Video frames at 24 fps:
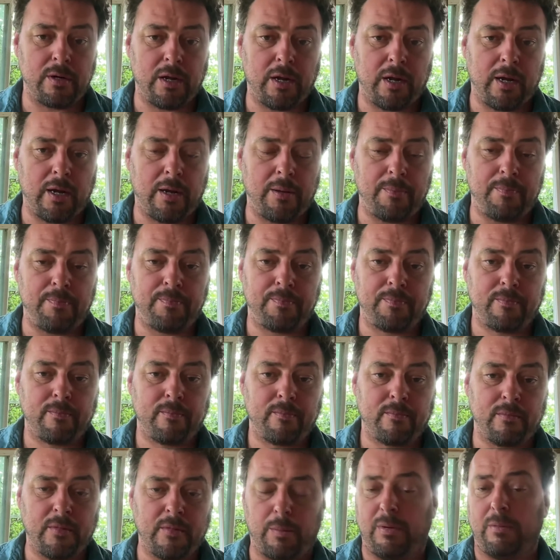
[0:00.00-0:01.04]

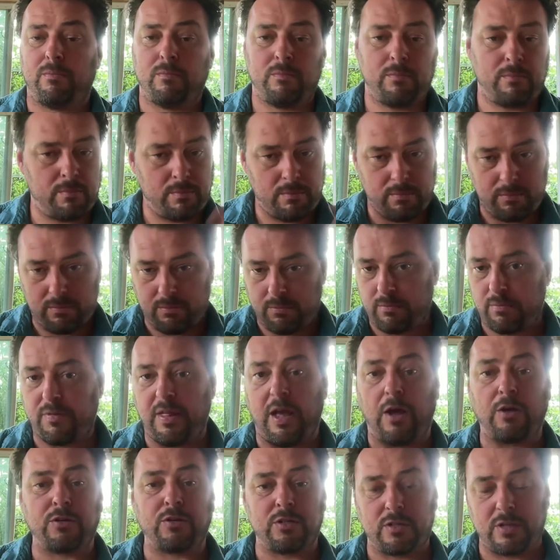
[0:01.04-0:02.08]
I mean,
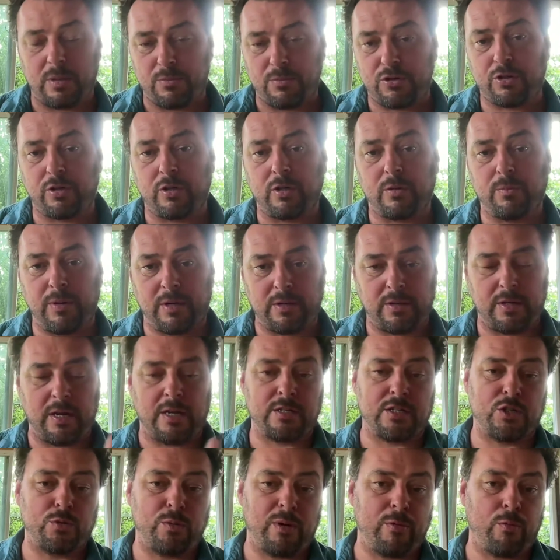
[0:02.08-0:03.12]
thousands, I'm sure, but
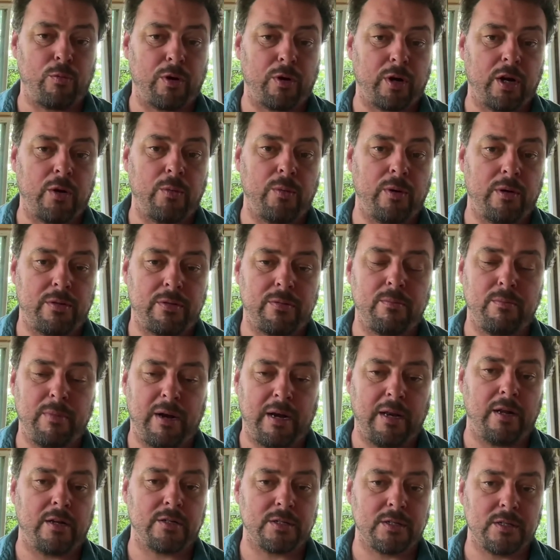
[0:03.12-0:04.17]
dozens we've been working with,
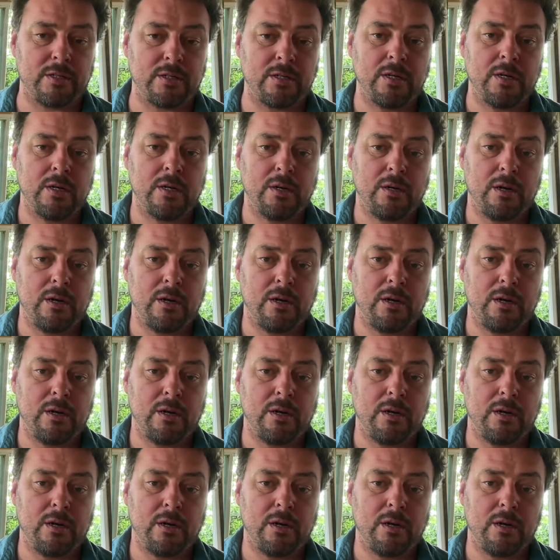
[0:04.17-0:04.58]
many dozens.